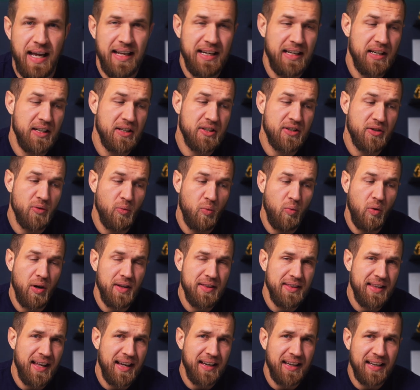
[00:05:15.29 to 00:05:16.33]
And it is the
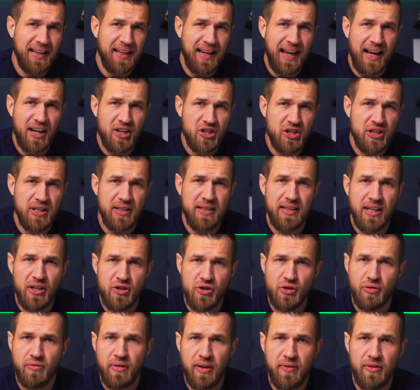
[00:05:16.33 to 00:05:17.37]
one that can actually get
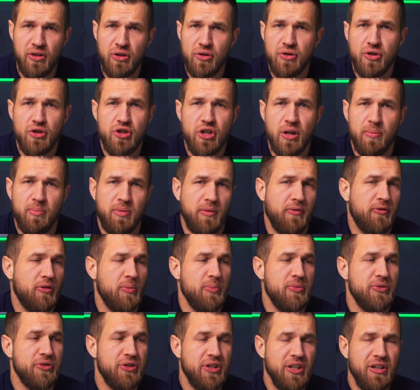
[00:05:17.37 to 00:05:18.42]
your revenue to jump off
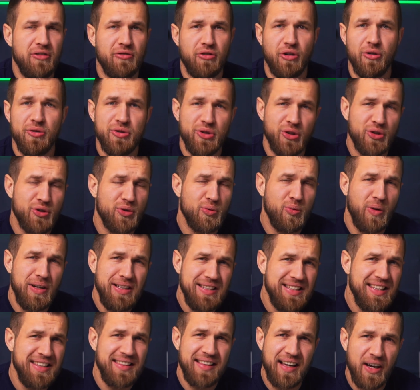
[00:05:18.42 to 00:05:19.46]
from zero to
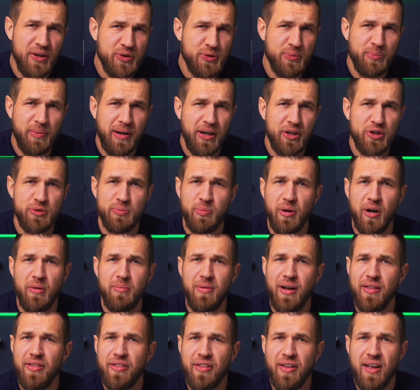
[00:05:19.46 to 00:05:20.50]
£20,000 per
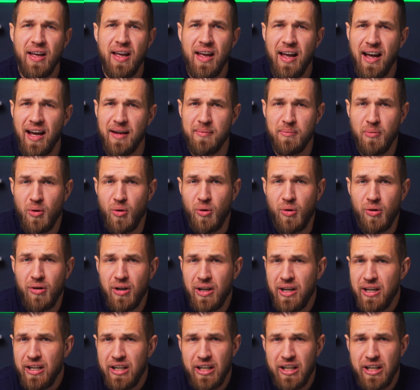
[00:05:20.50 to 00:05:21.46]
month and more